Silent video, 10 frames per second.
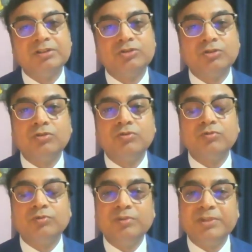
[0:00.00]

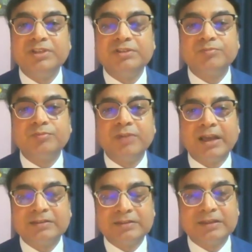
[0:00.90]
So women's
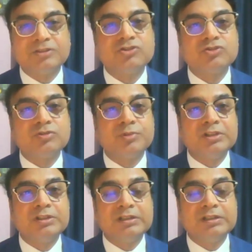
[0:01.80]
access to
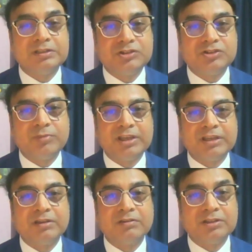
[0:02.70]
political decision
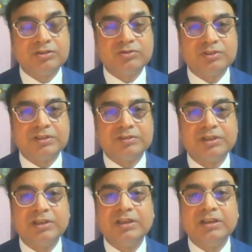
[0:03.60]
making, resources,